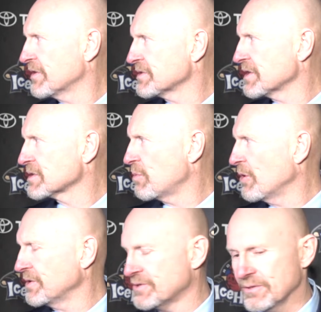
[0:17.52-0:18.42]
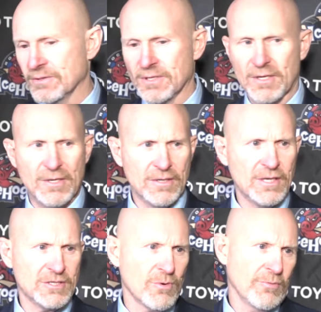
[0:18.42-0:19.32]
out of 6 points. So
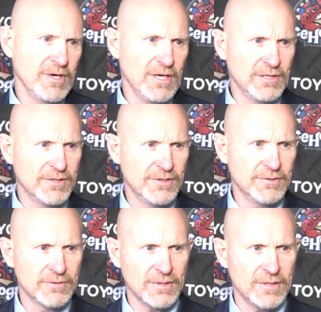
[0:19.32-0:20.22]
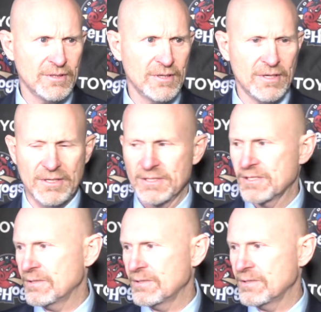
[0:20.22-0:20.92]
that's what we need to do and to